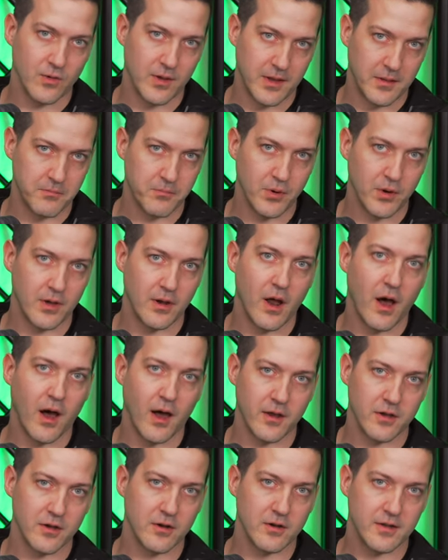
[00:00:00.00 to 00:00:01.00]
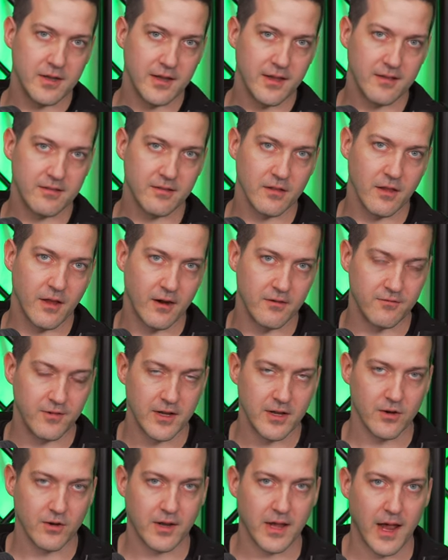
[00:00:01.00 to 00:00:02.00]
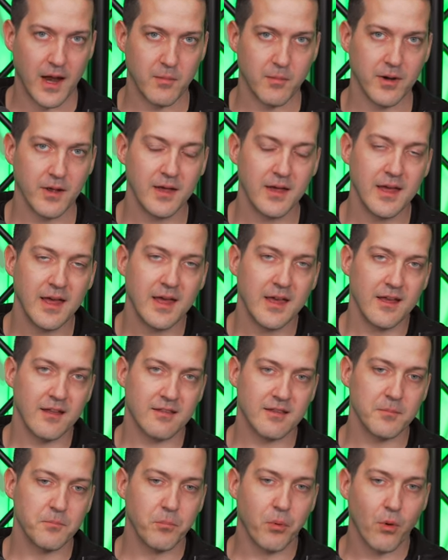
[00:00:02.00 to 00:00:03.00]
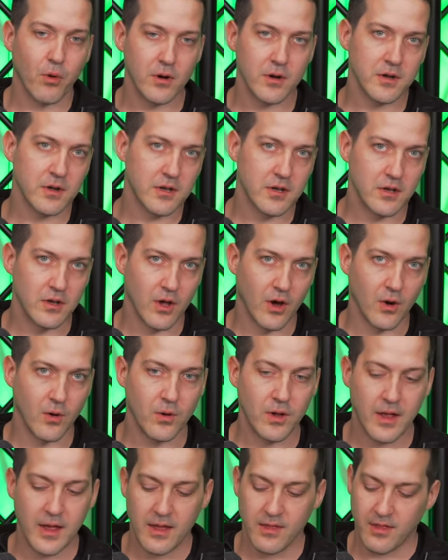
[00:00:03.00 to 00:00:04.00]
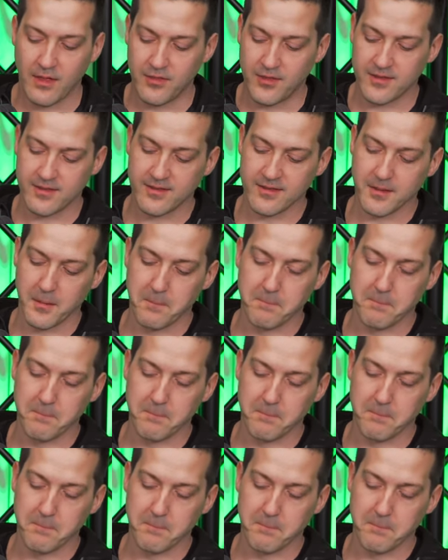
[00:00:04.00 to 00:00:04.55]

input on your DSLR video camera, it's important to know that this is a